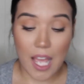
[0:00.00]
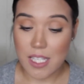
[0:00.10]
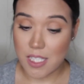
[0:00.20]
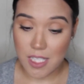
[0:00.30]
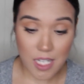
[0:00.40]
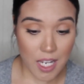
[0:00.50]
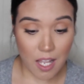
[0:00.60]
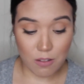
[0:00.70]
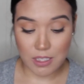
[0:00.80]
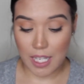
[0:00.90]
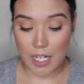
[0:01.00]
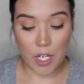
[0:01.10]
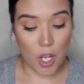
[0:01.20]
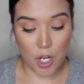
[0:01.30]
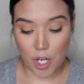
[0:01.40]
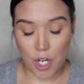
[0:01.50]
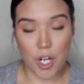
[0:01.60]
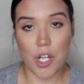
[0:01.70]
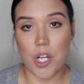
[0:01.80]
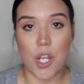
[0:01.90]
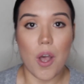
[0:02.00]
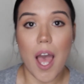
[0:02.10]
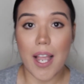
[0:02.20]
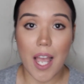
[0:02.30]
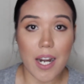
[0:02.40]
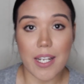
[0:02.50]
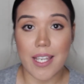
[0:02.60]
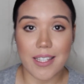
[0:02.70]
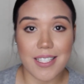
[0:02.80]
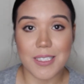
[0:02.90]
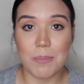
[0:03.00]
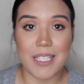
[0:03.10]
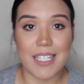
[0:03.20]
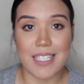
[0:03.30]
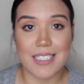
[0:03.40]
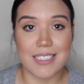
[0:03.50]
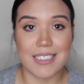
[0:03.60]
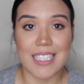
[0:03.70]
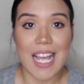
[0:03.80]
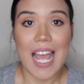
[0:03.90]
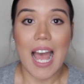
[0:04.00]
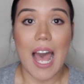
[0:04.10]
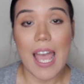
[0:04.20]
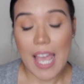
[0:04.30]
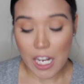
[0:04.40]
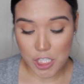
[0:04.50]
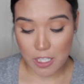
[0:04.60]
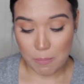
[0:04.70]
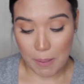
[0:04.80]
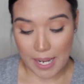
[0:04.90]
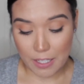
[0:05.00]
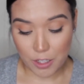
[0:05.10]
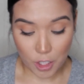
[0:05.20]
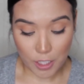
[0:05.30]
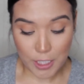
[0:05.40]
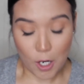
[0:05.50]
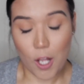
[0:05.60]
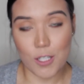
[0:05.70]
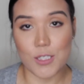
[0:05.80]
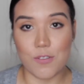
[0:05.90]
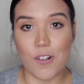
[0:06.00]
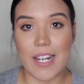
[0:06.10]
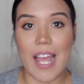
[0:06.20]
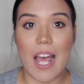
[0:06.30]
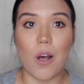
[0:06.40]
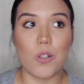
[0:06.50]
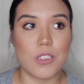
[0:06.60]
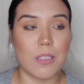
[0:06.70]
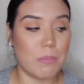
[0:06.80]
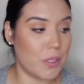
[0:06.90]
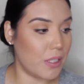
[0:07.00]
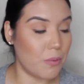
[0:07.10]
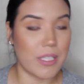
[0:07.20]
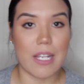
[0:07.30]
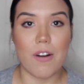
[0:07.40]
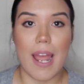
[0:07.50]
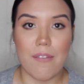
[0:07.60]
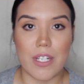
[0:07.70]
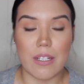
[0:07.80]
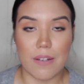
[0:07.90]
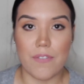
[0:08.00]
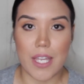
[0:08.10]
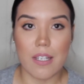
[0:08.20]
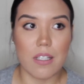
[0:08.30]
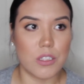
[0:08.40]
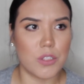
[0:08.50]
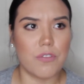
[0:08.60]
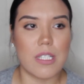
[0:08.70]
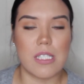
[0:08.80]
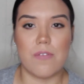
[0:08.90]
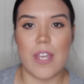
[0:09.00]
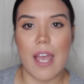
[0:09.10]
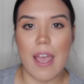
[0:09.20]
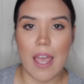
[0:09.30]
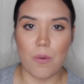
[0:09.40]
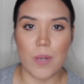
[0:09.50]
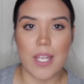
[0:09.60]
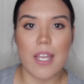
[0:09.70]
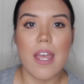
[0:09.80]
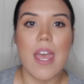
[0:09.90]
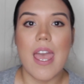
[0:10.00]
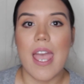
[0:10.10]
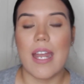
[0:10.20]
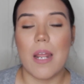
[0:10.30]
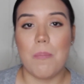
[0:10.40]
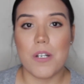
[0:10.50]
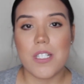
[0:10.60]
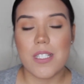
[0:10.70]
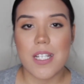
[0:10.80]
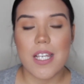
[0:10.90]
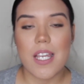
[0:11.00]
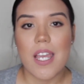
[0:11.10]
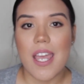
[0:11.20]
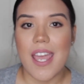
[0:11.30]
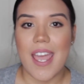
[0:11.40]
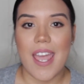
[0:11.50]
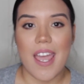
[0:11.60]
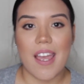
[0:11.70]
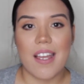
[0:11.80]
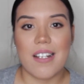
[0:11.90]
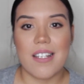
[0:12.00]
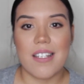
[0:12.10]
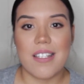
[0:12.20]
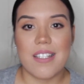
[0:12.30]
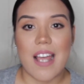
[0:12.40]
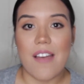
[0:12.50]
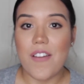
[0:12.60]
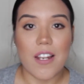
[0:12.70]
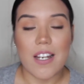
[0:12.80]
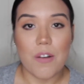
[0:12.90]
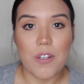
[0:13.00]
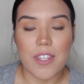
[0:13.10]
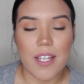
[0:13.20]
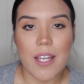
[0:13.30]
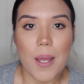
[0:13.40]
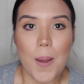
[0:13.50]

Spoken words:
I seen it, I was like, no, I gotta get this, because I actually paid $30 for it at Ulta Beauty when they were having an event, a Too Faced event. I had went and I purchased it and I fell in love with it.